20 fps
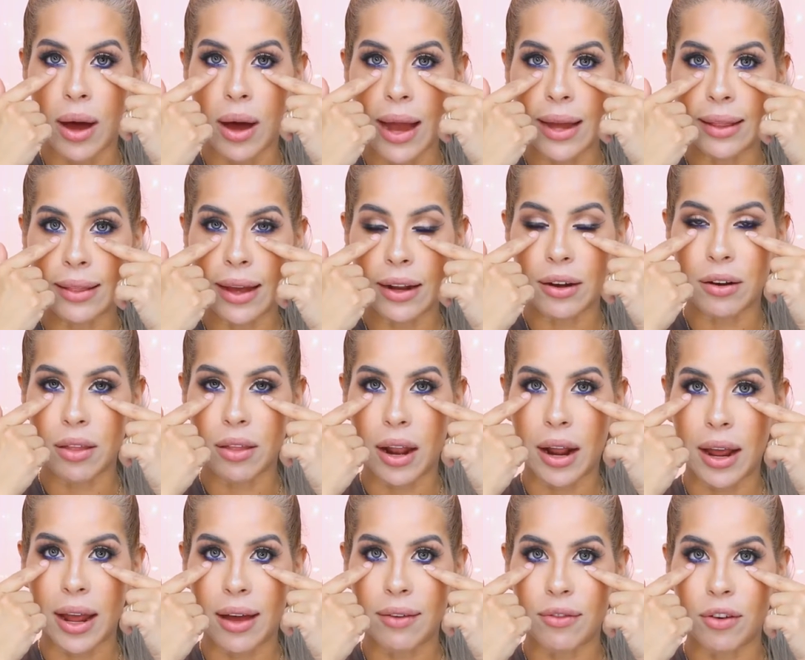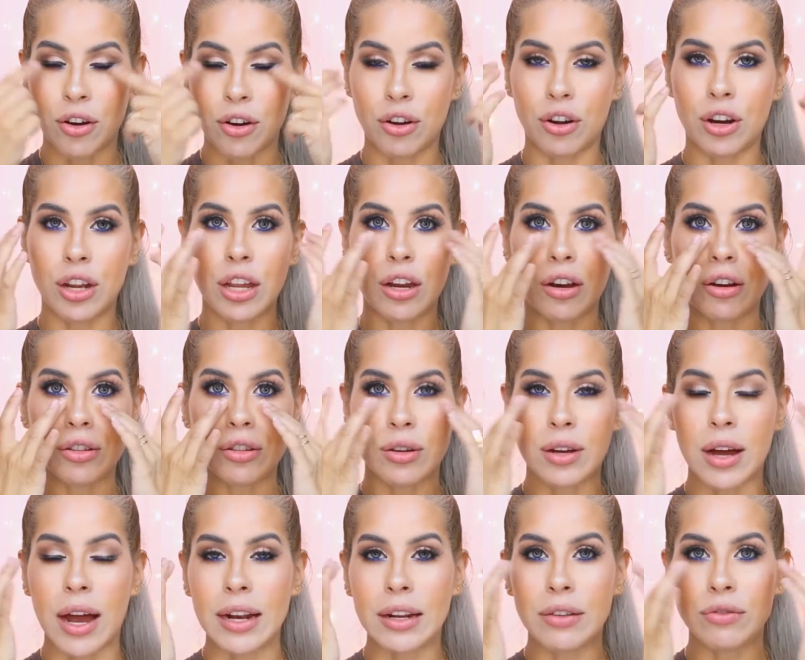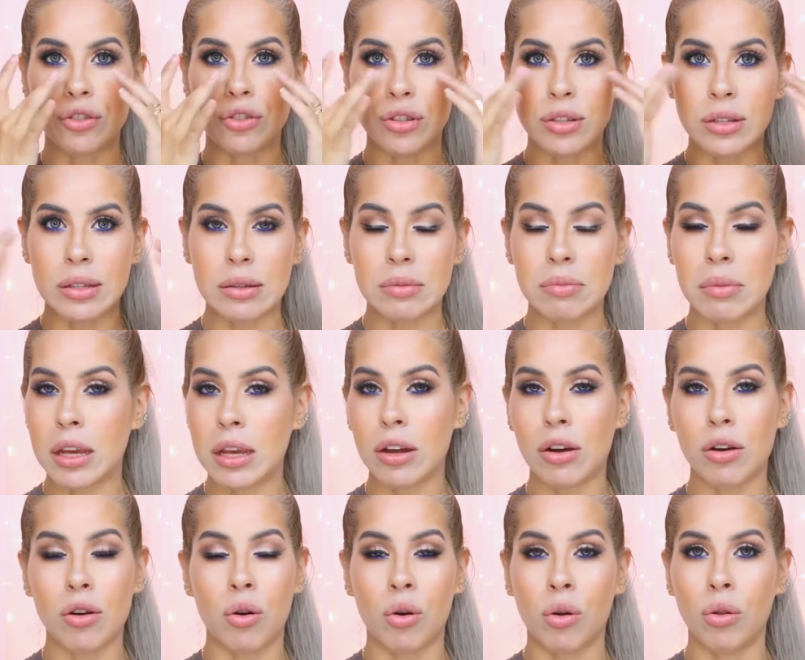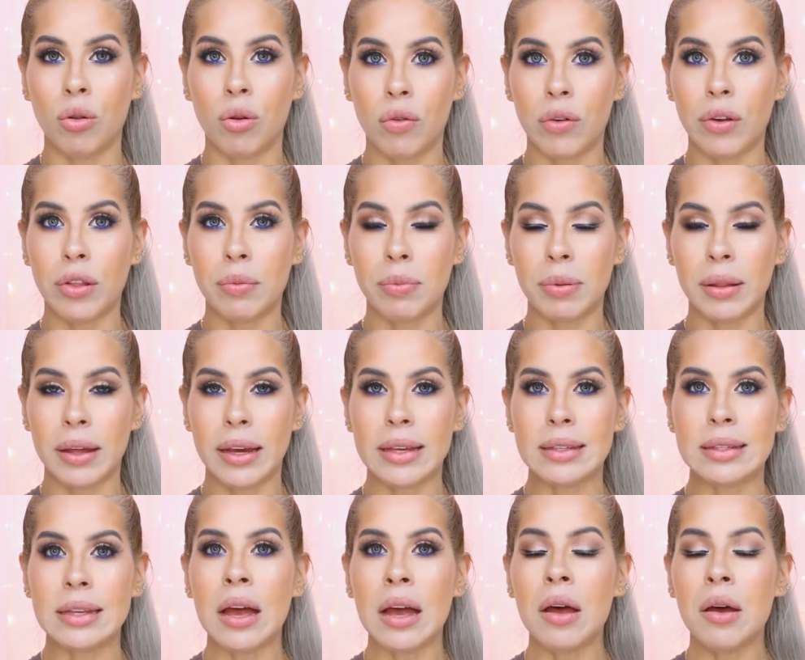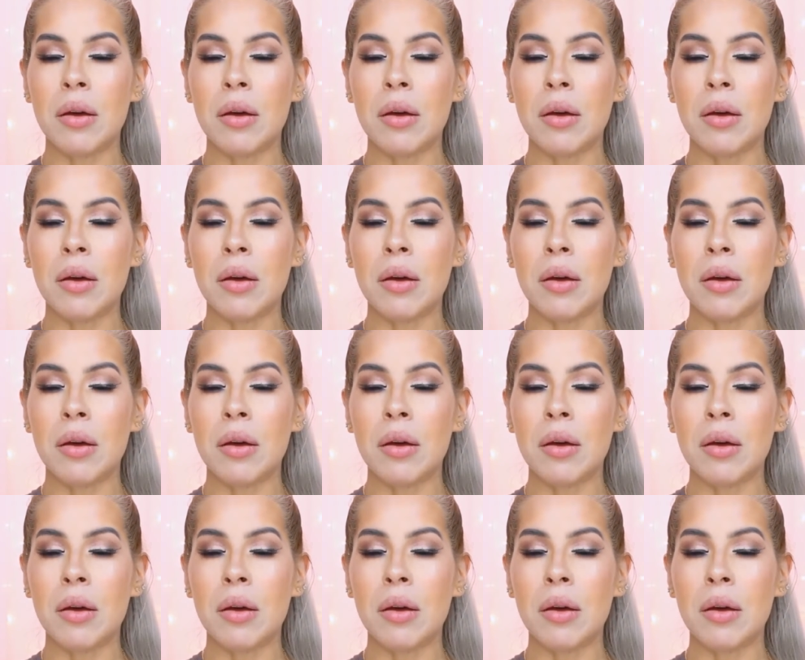eyeliner that I have under here to kind of just smear all over the place